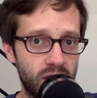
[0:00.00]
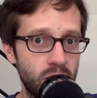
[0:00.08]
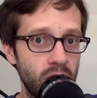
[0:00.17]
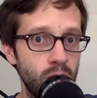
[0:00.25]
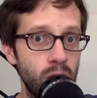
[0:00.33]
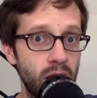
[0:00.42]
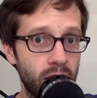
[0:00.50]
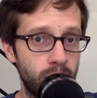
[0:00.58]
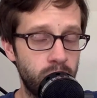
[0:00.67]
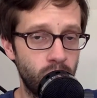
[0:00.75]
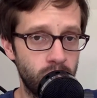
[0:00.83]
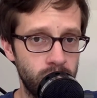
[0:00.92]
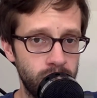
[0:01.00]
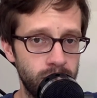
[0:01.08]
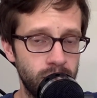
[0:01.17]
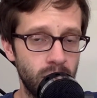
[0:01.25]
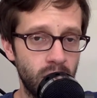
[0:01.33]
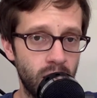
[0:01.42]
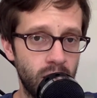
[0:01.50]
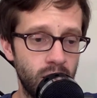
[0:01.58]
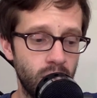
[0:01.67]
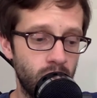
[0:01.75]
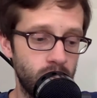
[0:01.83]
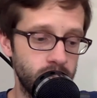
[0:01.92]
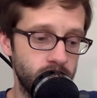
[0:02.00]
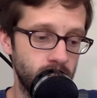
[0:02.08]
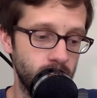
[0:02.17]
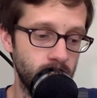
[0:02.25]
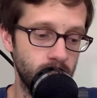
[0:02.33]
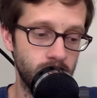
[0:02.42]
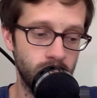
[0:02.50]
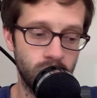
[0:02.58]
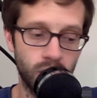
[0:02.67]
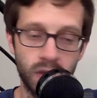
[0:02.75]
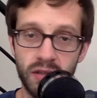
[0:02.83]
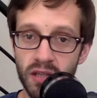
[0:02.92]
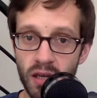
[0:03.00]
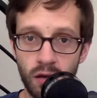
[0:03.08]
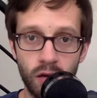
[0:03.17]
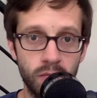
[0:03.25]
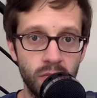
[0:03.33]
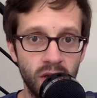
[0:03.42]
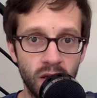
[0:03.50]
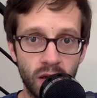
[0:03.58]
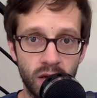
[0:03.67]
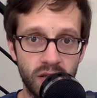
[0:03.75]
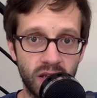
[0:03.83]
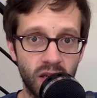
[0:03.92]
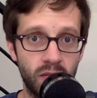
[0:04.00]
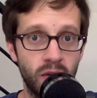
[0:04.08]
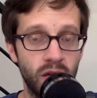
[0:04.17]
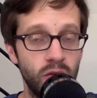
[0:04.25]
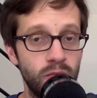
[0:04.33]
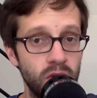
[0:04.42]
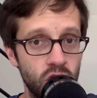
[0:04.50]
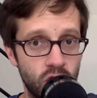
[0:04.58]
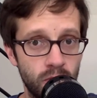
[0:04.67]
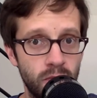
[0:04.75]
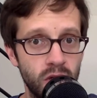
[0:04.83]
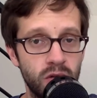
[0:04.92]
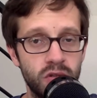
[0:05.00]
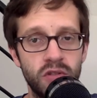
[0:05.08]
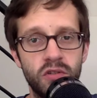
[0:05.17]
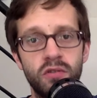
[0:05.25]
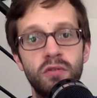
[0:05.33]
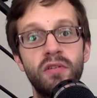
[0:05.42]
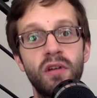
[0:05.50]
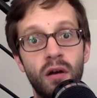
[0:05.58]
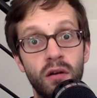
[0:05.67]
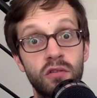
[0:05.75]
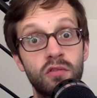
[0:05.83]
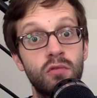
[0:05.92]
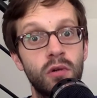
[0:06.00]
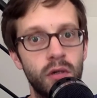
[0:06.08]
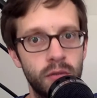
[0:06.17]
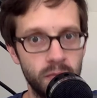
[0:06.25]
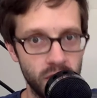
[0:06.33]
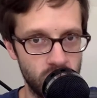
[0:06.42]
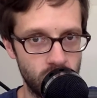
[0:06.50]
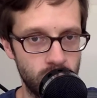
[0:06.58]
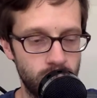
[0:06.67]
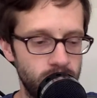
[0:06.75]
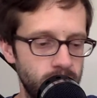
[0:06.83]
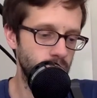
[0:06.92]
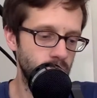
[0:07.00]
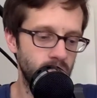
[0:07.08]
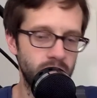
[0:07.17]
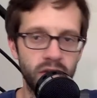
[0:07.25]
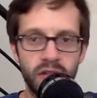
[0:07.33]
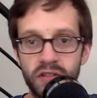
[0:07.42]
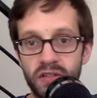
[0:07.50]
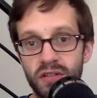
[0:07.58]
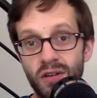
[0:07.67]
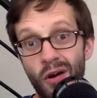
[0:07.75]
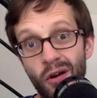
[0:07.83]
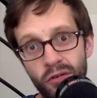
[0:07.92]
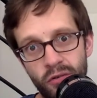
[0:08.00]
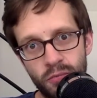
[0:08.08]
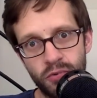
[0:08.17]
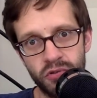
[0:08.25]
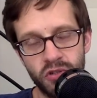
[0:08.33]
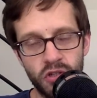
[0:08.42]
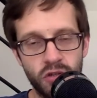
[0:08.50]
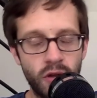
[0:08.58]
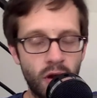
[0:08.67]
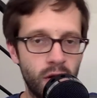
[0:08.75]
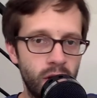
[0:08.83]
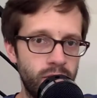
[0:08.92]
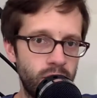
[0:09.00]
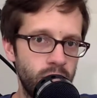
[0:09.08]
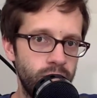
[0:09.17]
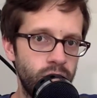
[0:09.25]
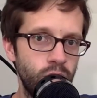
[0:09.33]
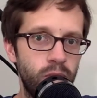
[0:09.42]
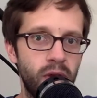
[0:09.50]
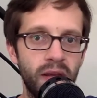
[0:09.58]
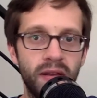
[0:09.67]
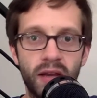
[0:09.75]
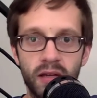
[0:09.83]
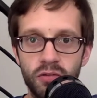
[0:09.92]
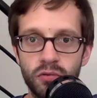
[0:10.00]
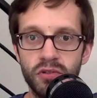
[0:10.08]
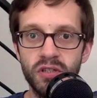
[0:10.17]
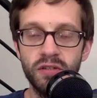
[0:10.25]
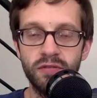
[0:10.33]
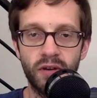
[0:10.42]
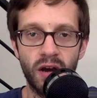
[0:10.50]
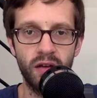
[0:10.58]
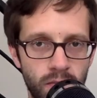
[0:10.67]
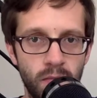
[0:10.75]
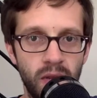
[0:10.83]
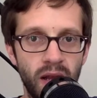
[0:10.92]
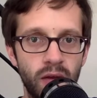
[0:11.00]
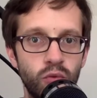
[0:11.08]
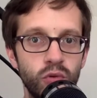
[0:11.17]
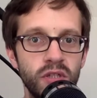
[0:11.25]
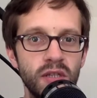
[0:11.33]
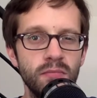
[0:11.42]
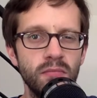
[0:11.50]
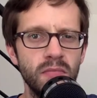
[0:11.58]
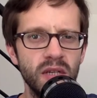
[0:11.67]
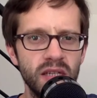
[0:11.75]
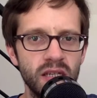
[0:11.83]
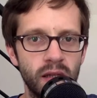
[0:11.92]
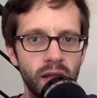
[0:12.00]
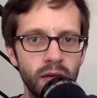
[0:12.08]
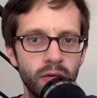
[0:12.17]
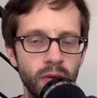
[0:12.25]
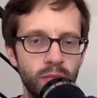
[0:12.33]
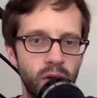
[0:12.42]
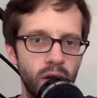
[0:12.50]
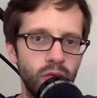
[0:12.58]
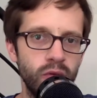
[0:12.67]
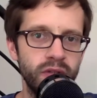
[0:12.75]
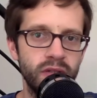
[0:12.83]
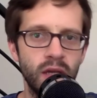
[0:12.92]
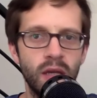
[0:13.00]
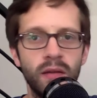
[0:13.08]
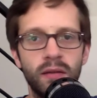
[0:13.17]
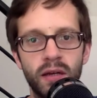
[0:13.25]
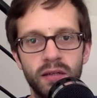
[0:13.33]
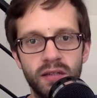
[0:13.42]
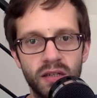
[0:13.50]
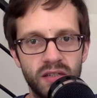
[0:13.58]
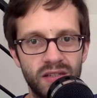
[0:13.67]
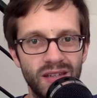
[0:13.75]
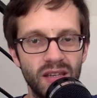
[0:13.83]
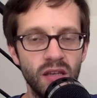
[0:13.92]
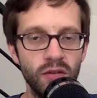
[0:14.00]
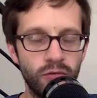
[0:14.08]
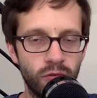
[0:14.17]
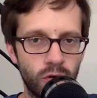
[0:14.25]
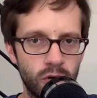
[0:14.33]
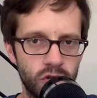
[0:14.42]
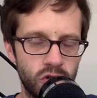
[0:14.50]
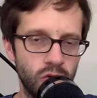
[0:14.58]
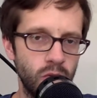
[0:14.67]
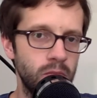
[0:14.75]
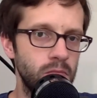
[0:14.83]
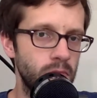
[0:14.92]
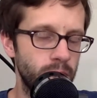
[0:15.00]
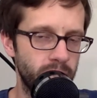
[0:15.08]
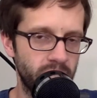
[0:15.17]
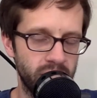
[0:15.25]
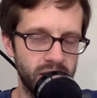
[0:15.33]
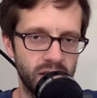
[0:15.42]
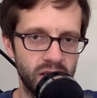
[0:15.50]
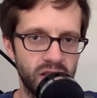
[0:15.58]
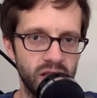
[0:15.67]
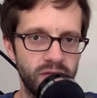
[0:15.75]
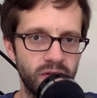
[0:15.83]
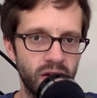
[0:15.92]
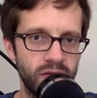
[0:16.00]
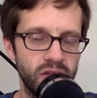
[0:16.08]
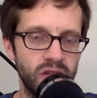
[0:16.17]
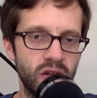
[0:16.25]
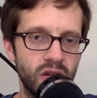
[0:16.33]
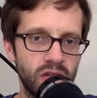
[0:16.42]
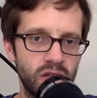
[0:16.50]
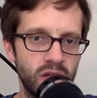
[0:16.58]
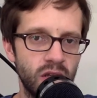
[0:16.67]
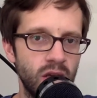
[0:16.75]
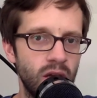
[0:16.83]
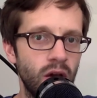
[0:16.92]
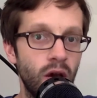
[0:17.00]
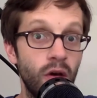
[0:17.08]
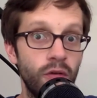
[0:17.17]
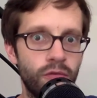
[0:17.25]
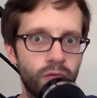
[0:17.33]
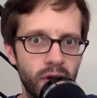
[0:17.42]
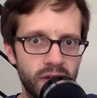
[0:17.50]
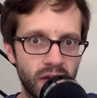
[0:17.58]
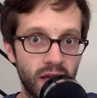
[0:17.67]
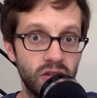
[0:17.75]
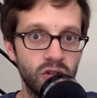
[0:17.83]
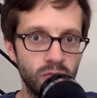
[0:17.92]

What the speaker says: by a black pawn, and also it cannot be attacked by the bishop because it's a dark squared bishop. In this other position, however, if you play knight to d5, black would immediately reply with knight takes e4, so knight takes d5 is not a threat at the